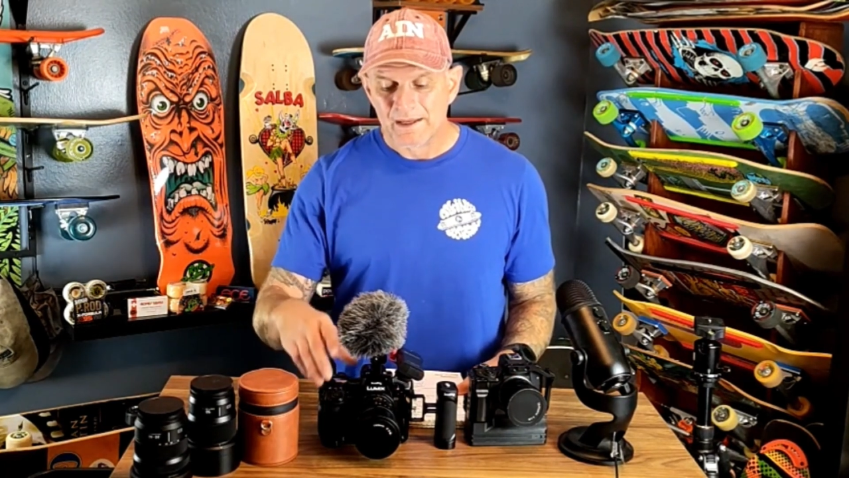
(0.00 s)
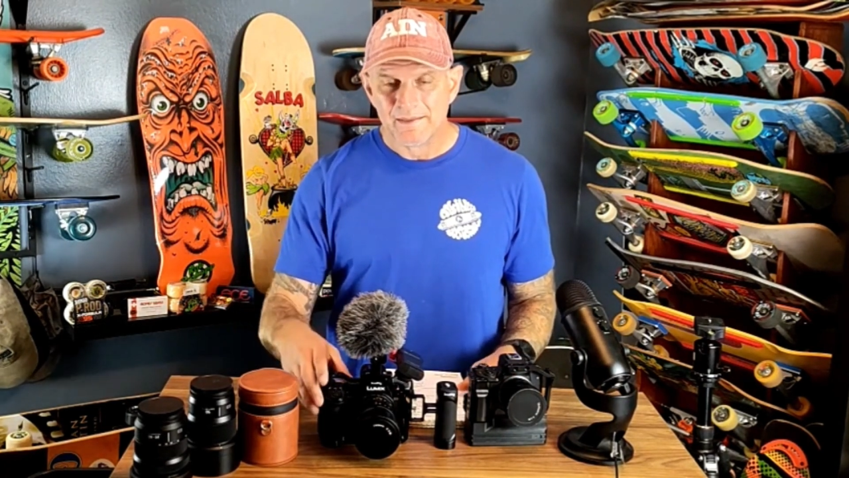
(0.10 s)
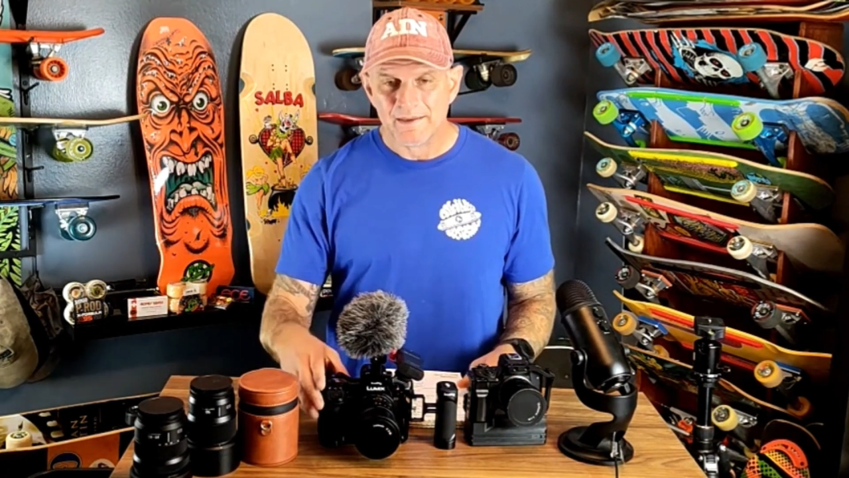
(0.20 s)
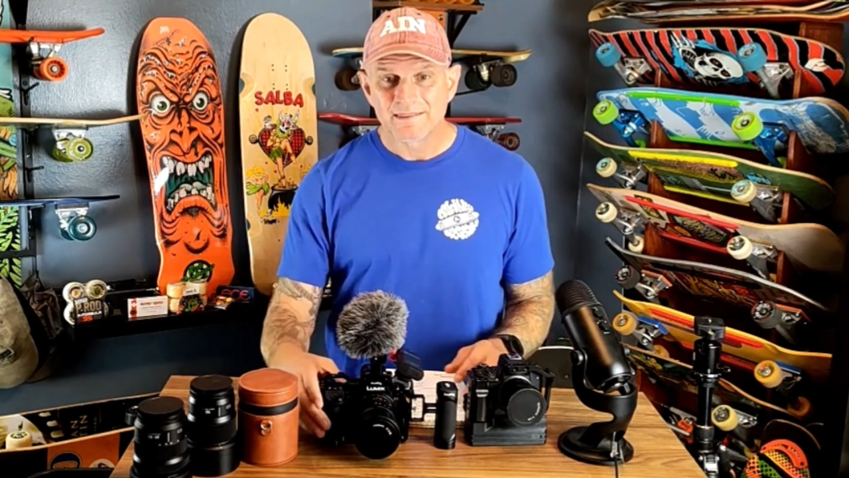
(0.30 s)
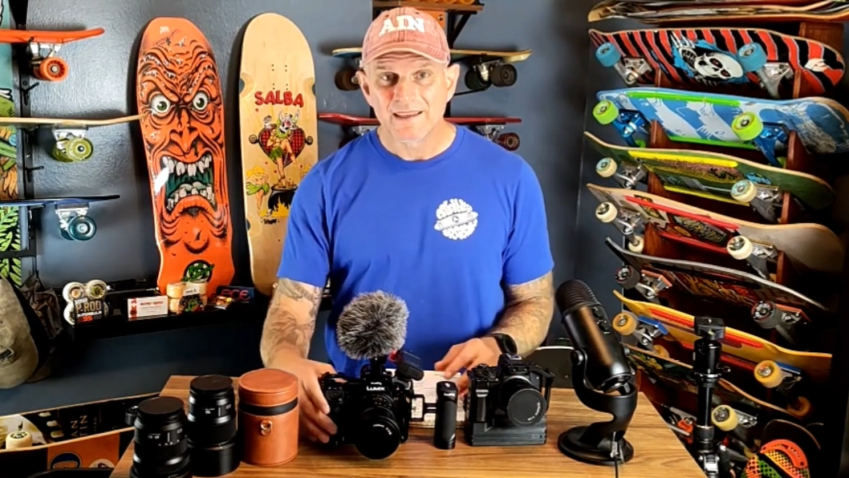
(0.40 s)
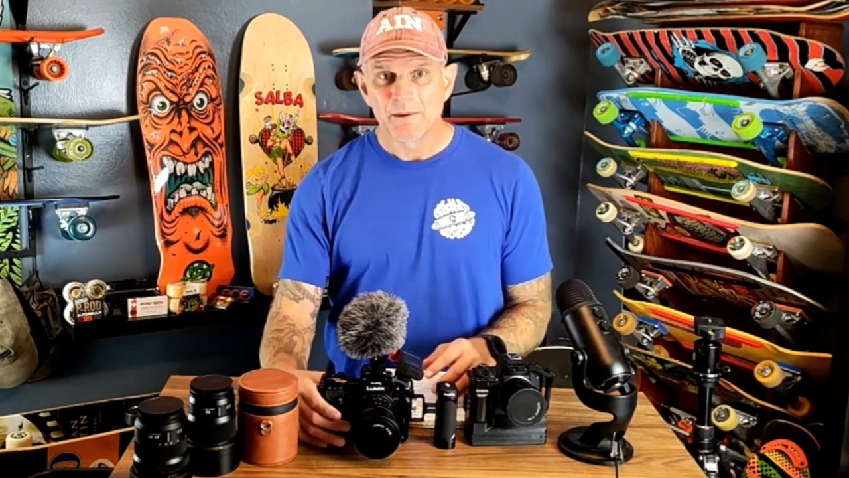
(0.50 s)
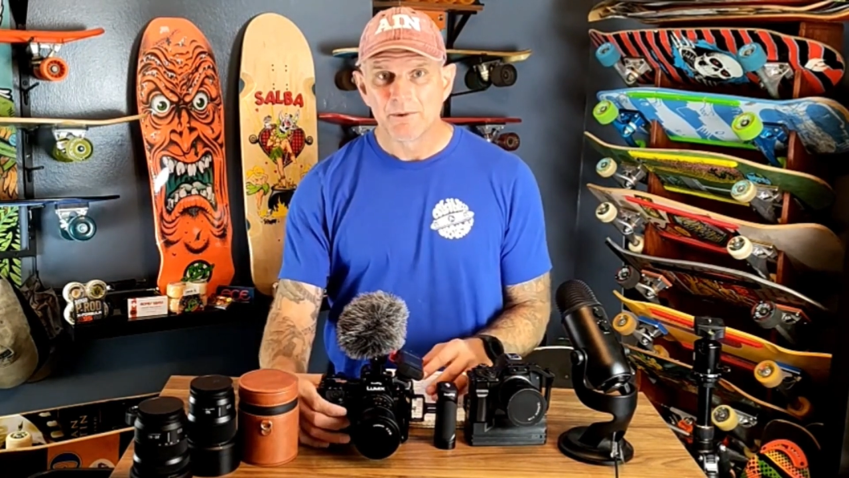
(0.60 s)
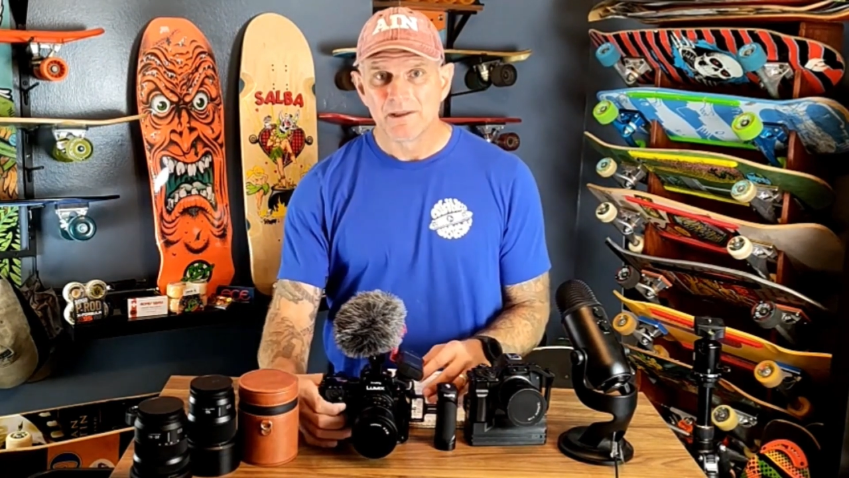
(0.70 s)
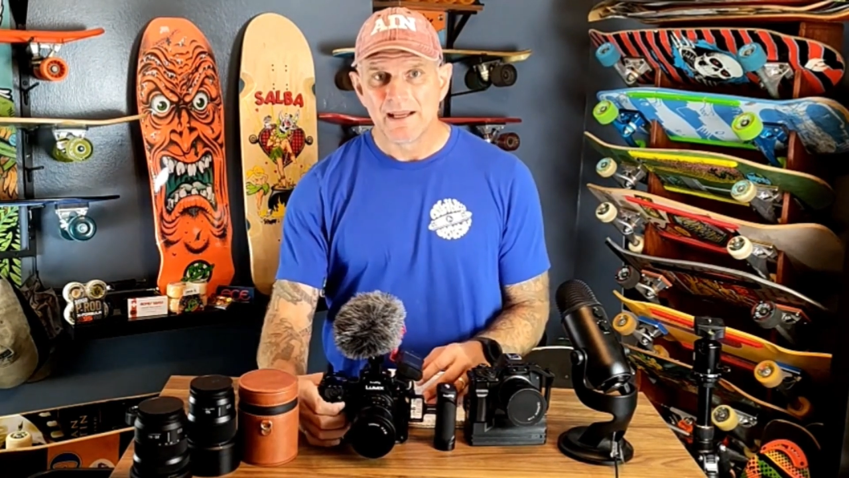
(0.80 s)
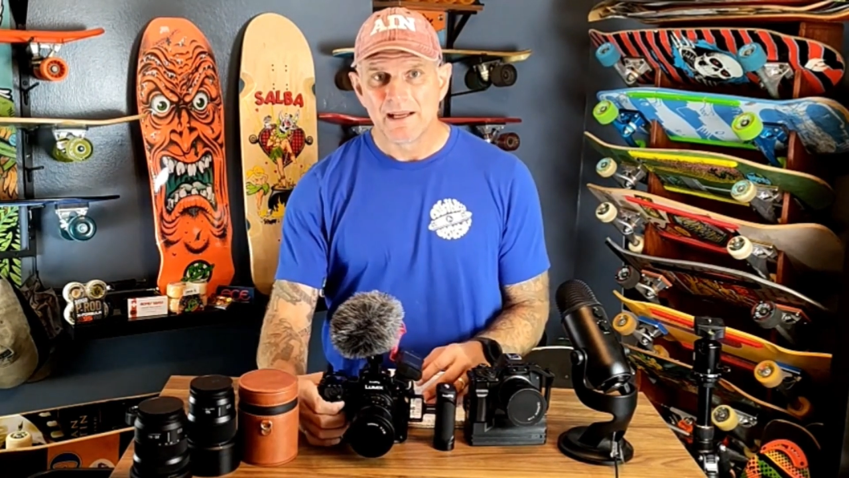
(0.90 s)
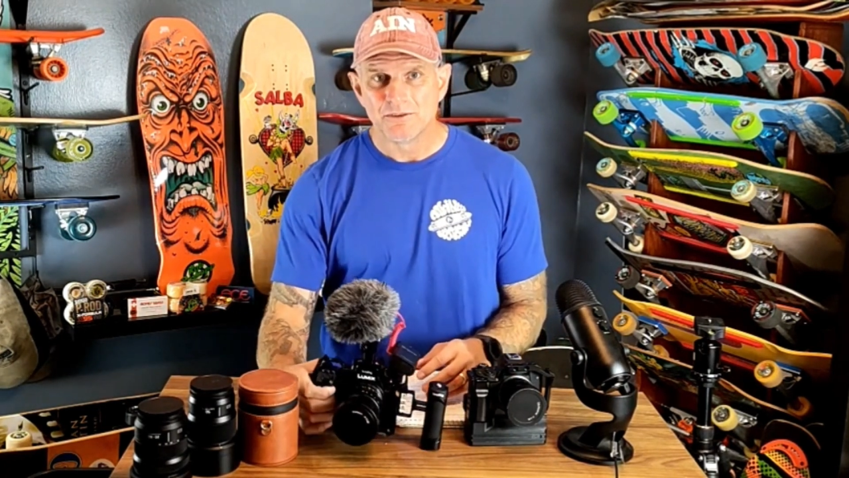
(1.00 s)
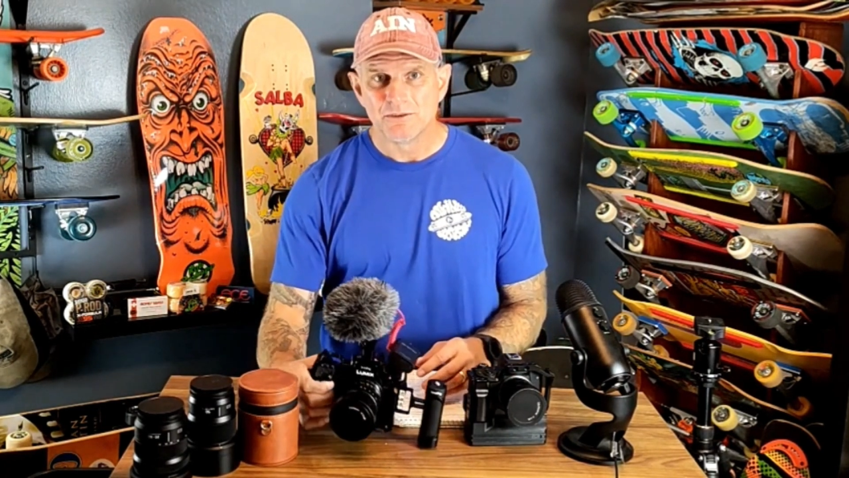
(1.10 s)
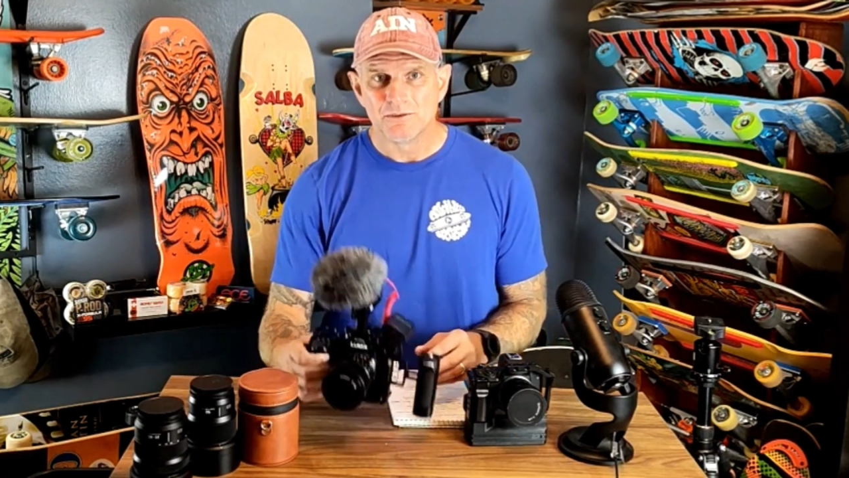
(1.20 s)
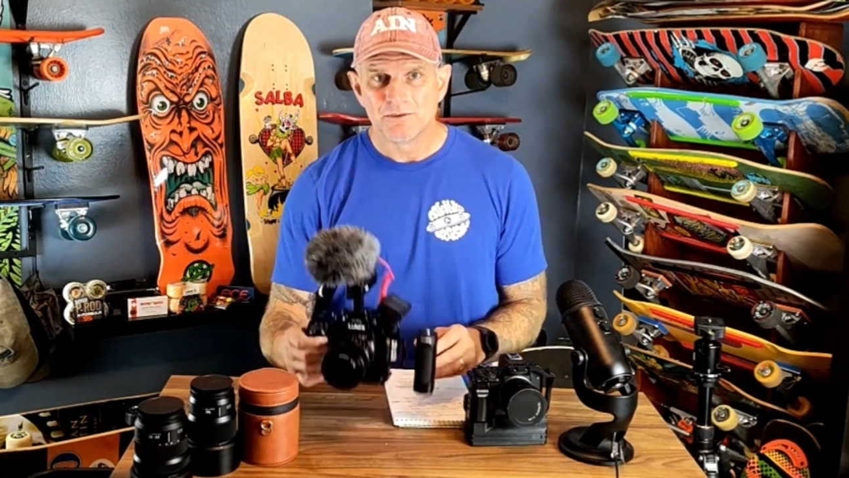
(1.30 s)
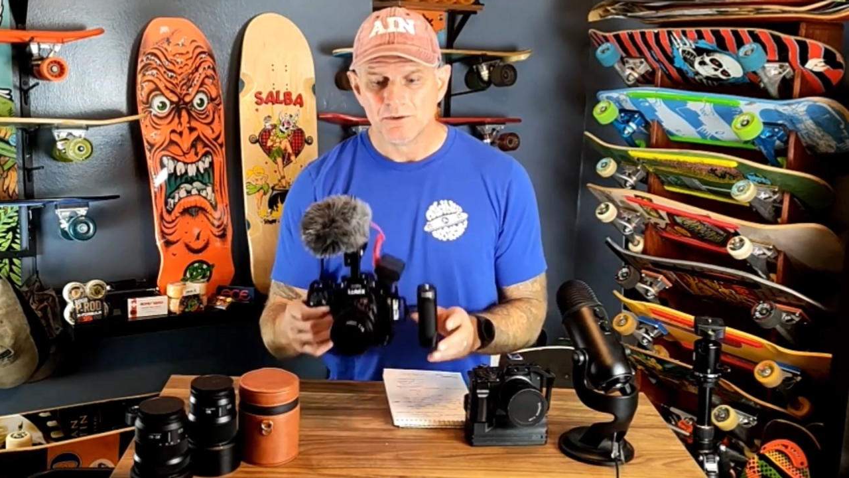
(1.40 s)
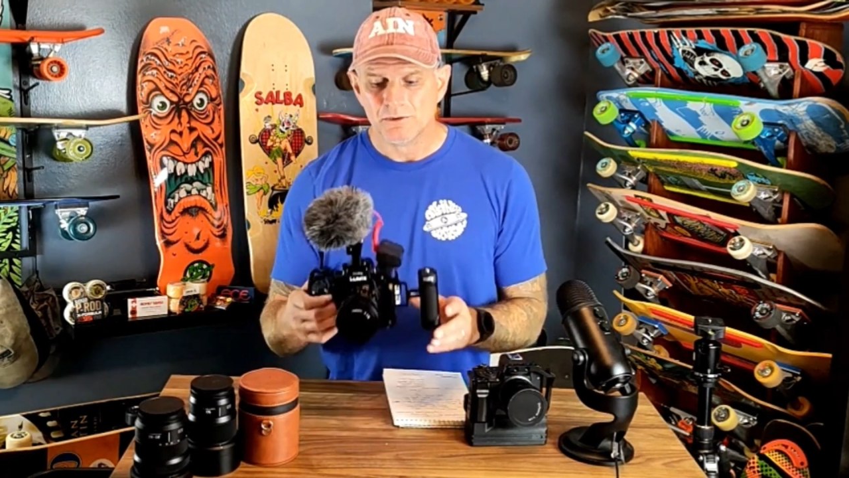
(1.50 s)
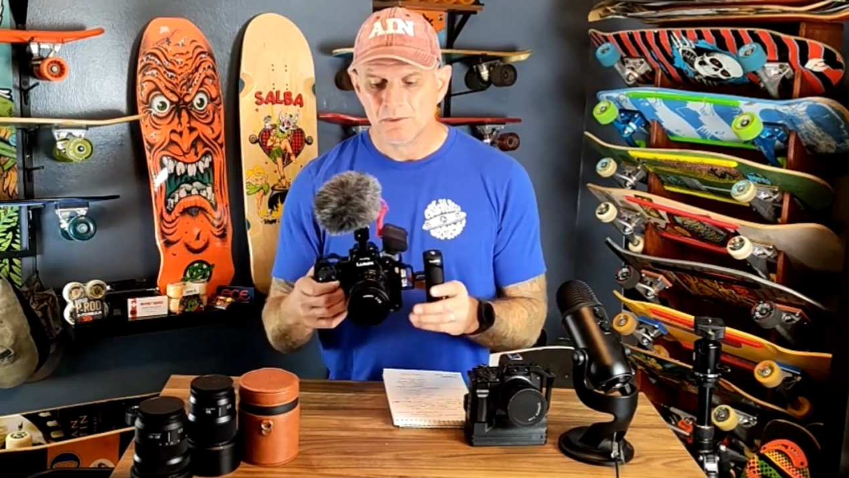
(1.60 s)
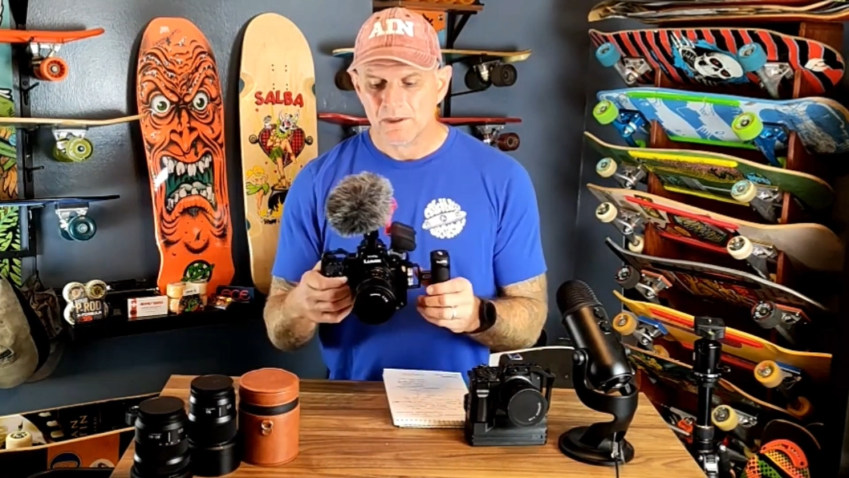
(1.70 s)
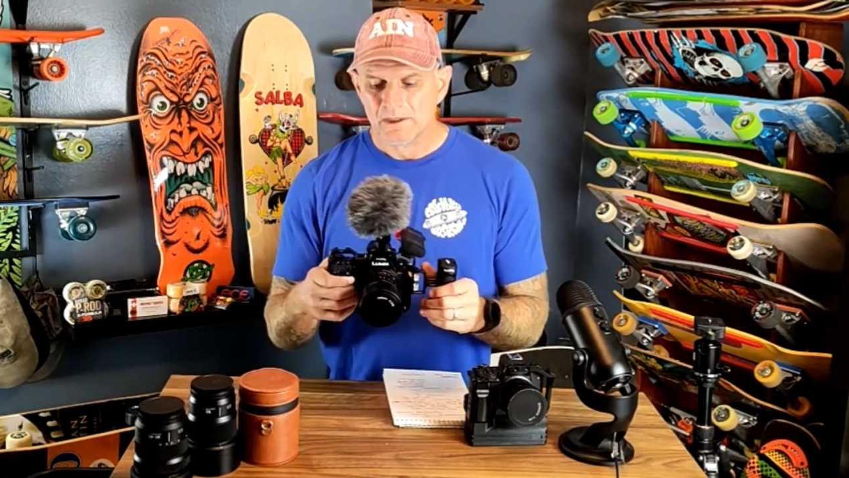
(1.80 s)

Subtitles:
And this camera allows you to